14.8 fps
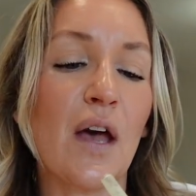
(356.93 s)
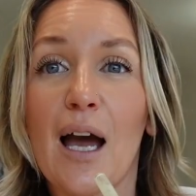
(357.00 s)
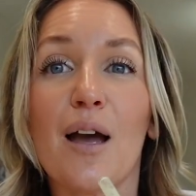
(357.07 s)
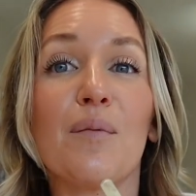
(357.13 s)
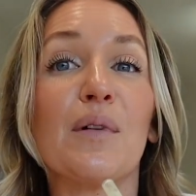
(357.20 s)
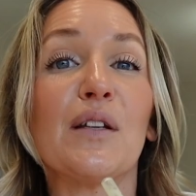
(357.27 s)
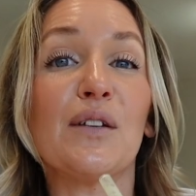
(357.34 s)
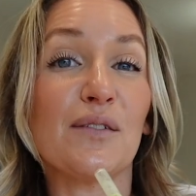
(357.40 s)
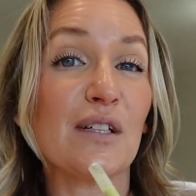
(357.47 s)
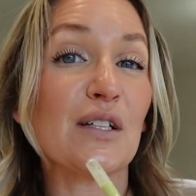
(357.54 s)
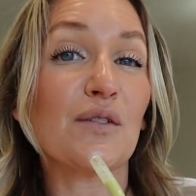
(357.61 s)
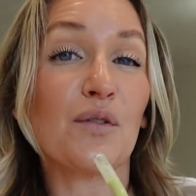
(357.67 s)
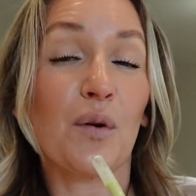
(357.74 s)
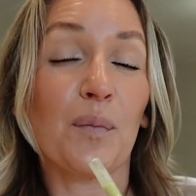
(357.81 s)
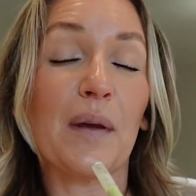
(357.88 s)
I've been
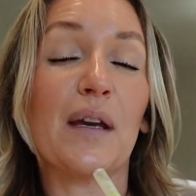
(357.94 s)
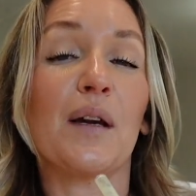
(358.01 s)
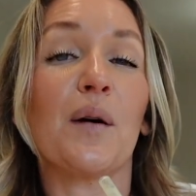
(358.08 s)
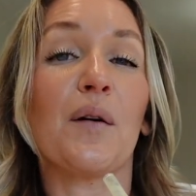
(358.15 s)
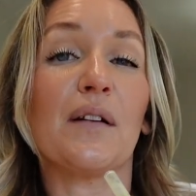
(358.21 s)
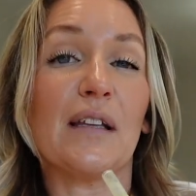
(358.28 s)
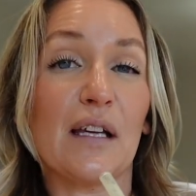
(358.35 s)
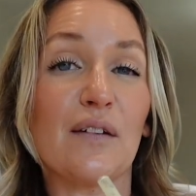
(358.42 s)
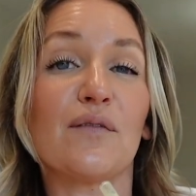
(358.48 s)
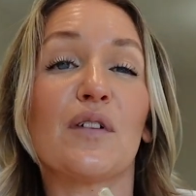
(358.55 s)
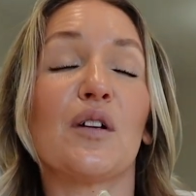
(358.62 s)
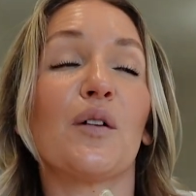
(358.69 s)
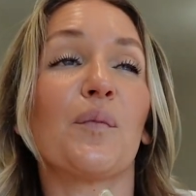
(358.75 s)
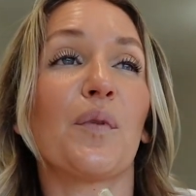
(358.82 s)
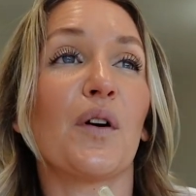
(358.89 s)
using Tropeaka lean
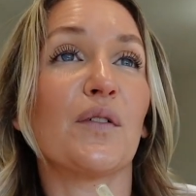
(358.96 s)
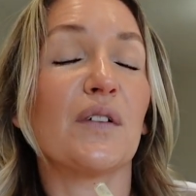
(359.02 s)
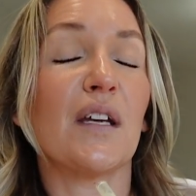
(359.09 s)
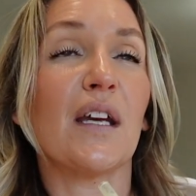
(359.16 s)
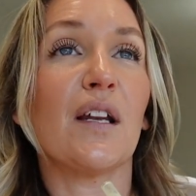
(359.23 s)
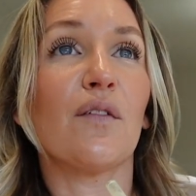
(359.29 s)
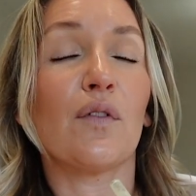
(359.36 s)
vanilla protein